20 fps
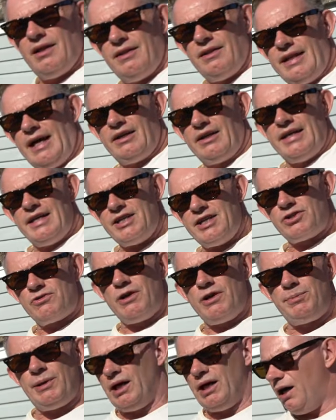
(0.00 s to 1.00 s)
Now the
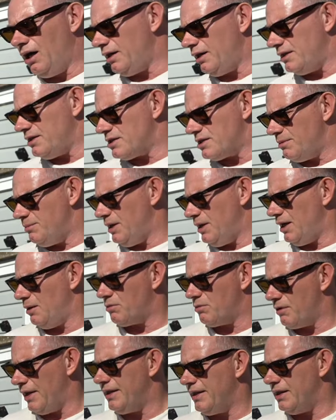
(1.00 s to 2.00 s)
history behind me
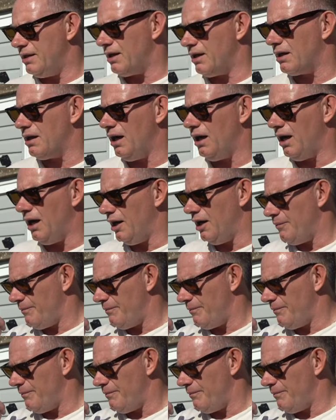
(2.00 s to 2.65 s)
upgrading the car